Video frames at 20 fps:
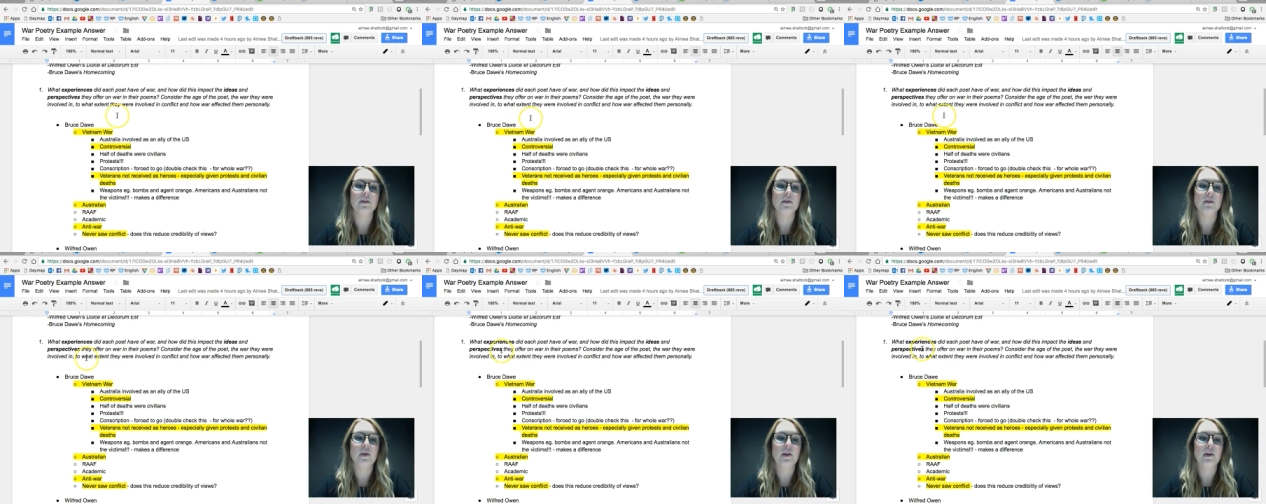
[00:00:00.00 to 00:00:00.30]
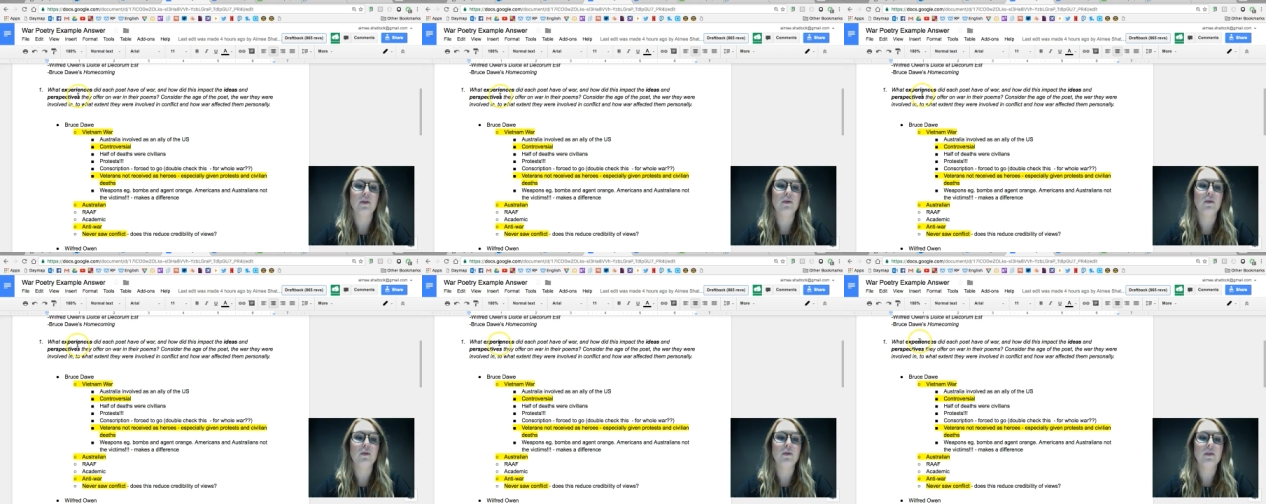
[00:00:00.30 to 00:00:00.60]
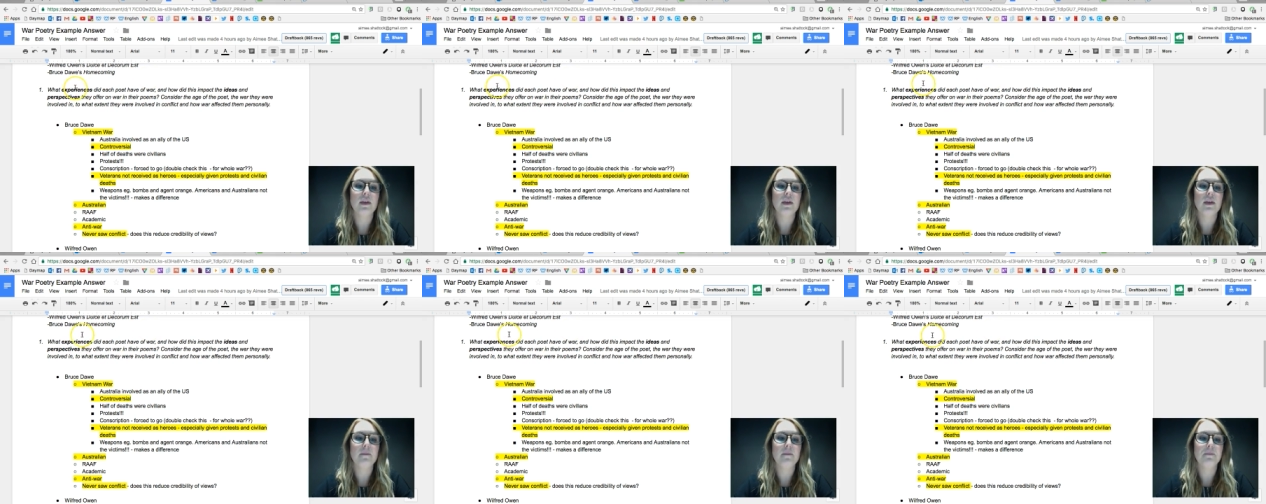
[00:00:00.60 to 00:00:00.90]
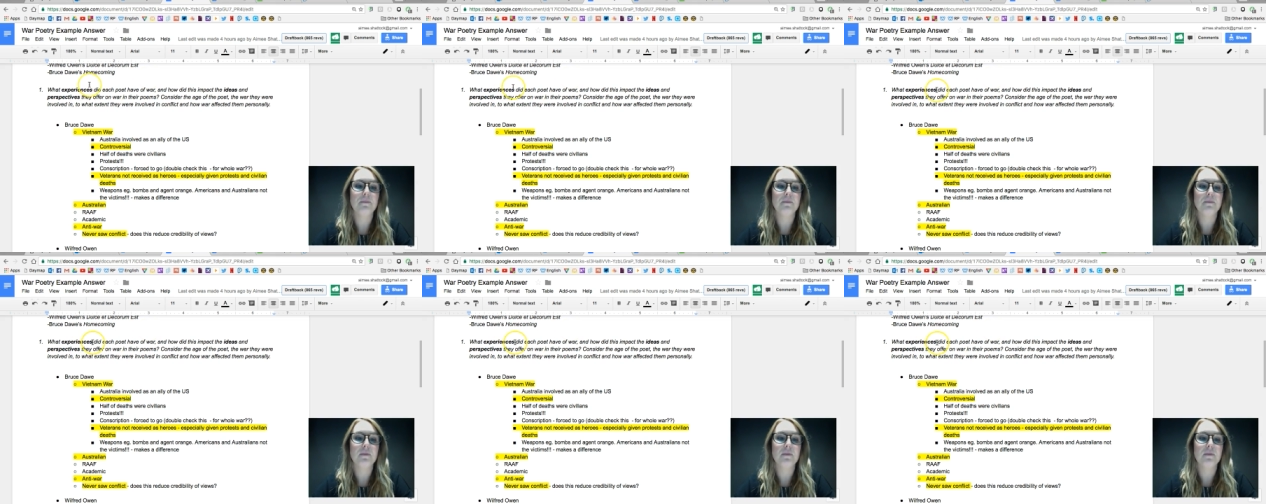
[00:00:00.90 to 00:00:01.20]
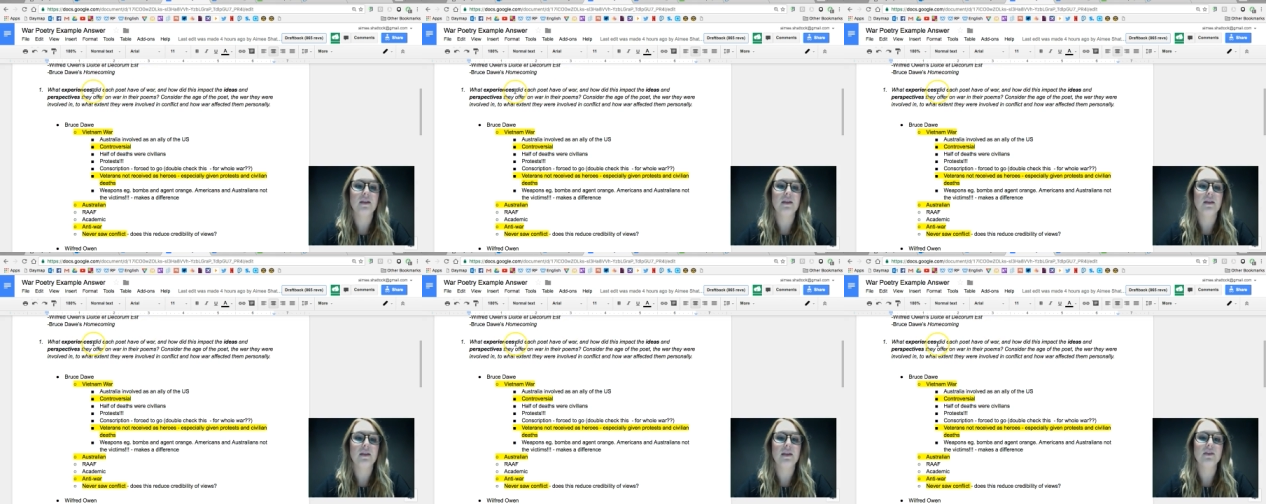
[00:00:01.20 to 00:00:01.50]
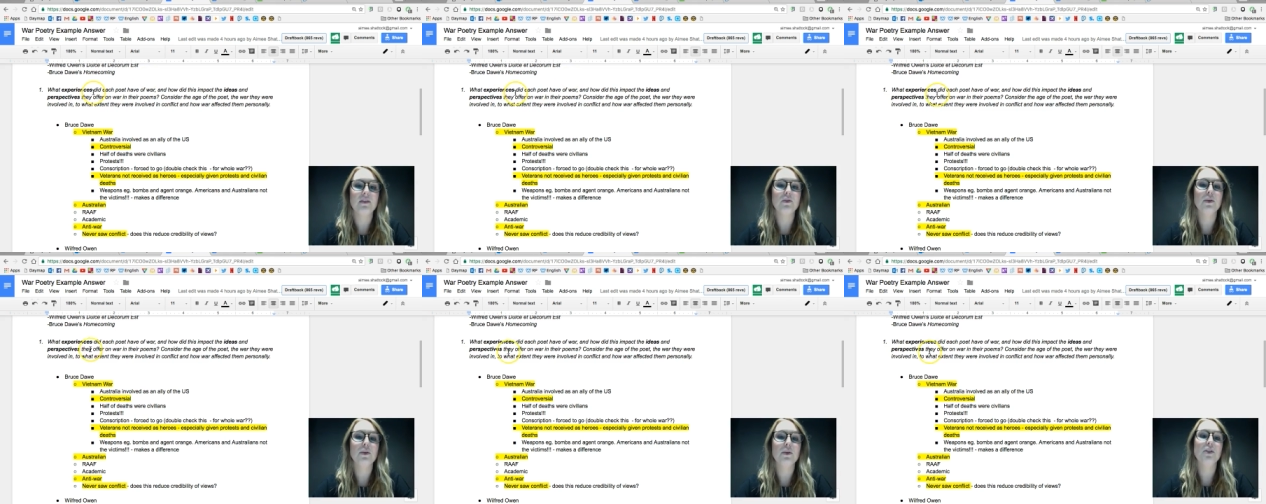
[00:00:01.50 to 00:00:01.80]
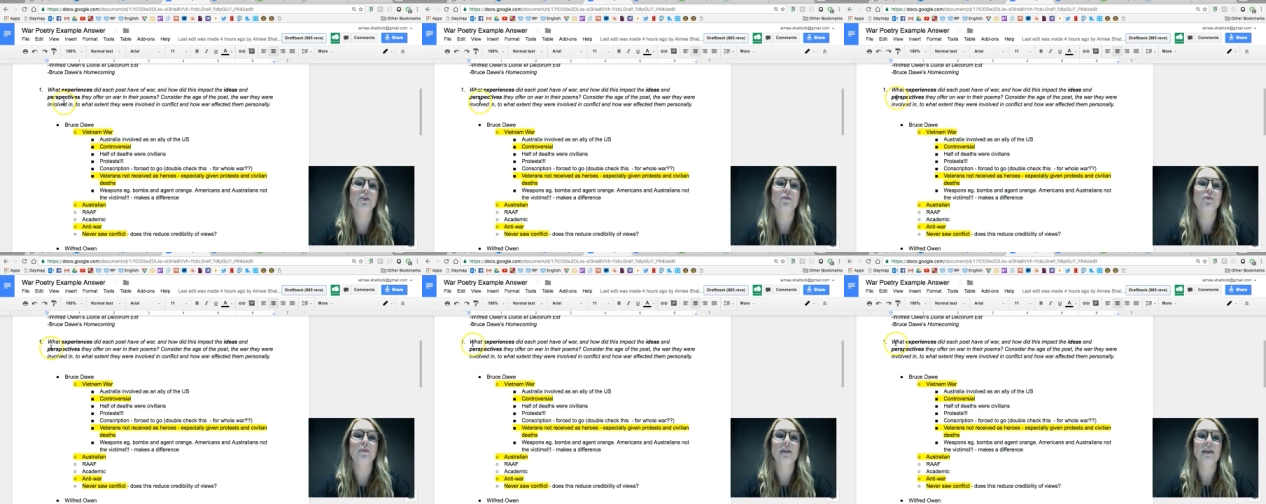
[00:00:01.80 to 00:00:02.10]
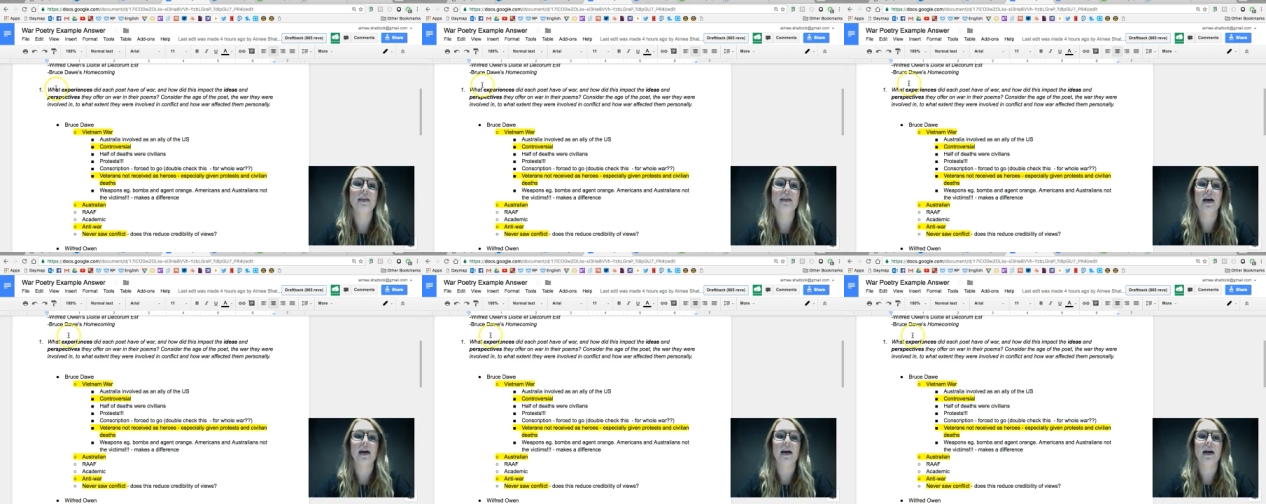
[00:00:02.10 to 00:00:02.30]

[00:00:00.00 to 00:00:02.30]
So I thought that these questions really